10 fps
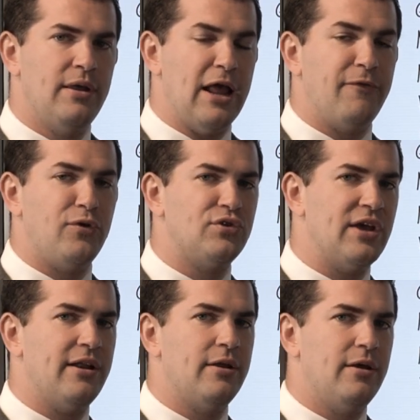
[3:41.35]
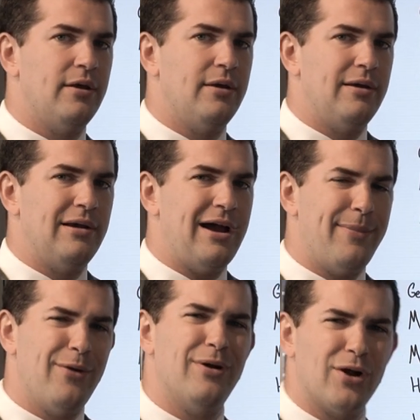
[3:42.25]
Now, if you said, I
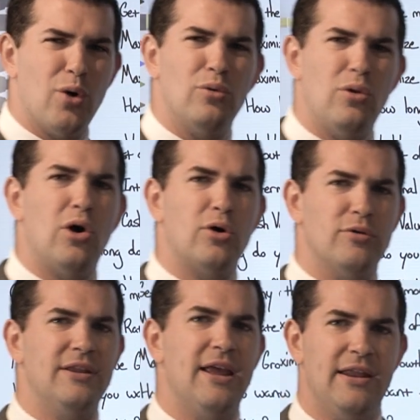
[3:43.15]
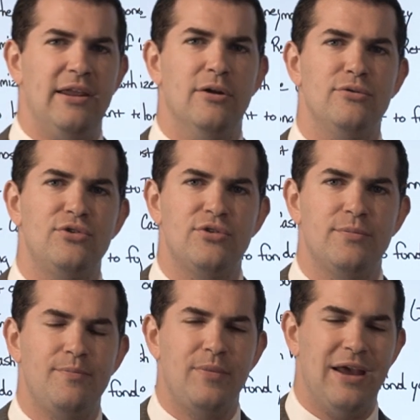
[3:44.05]
might want to go longer than 10 years,
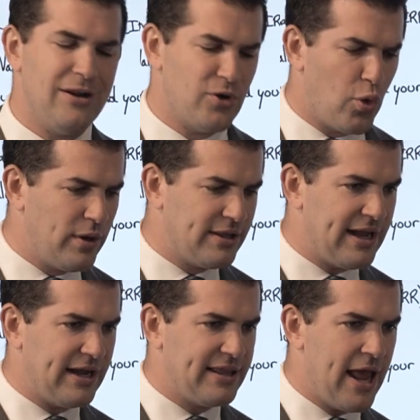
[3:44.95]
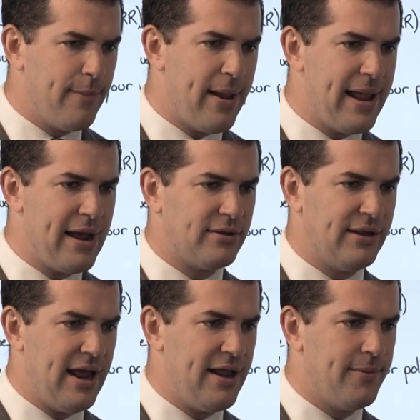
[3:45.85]
and I don't want to take a 10 payout
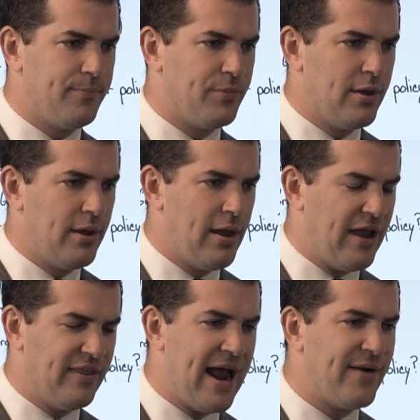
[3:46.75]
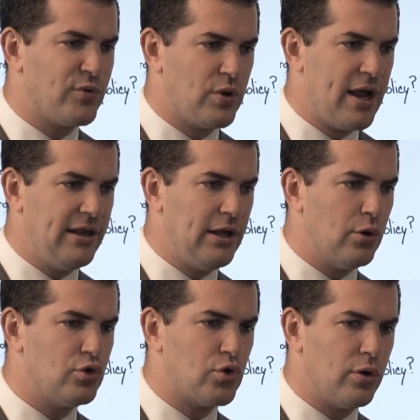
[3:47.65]
today, and then after 10
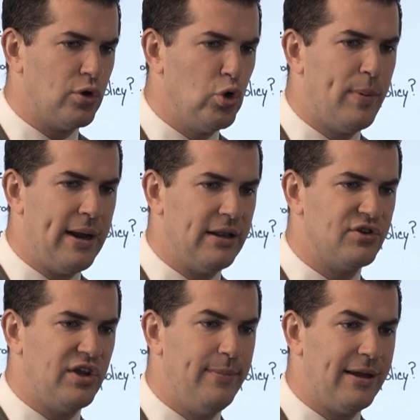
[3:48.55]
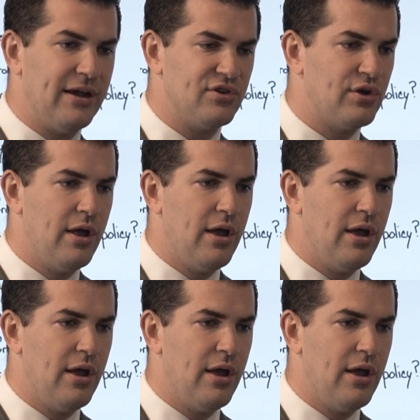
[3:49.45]
years start a new policy because